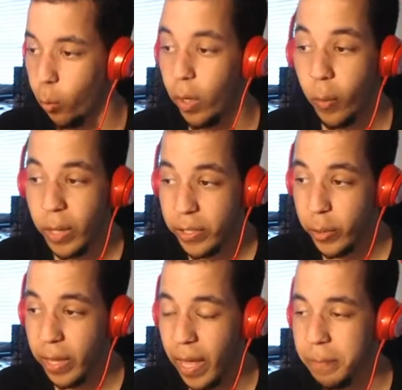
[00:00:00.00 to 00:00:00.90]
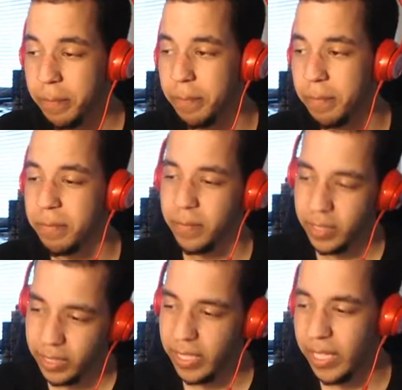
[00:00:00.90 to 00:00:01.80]
Will we do them?
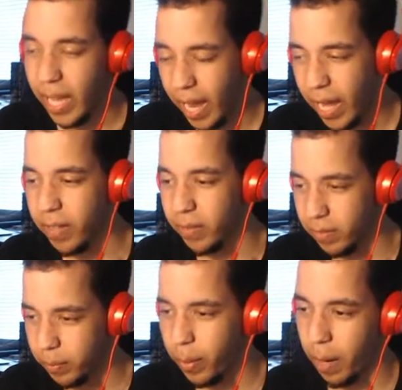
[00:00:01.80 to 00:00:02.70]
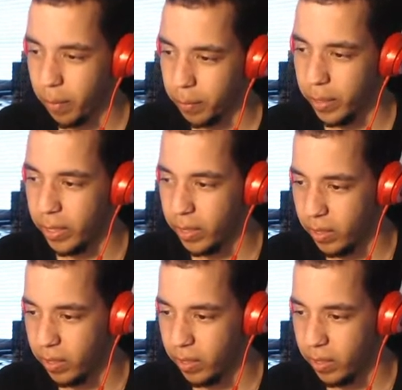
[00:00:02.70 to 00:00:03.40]
Yeah, probably.